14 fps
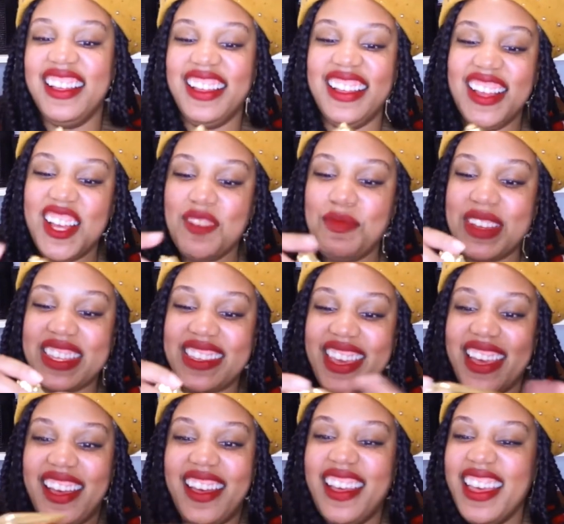but
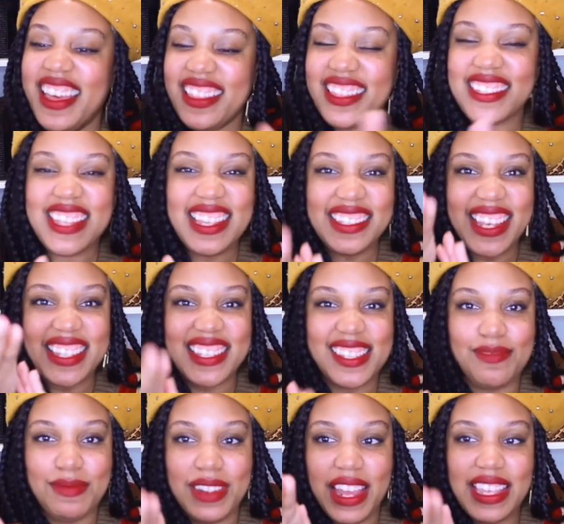yeah, this has like
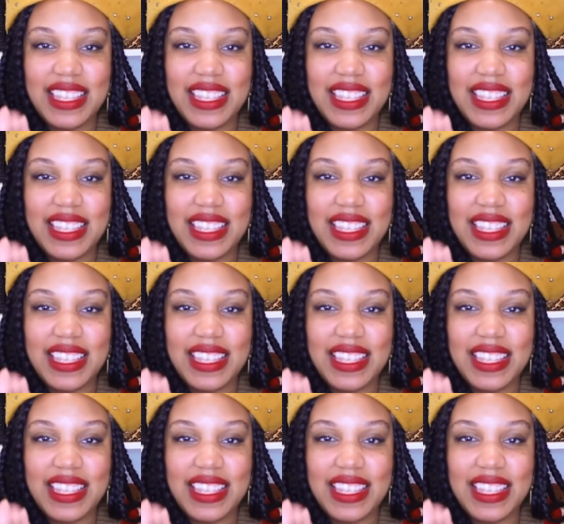some nice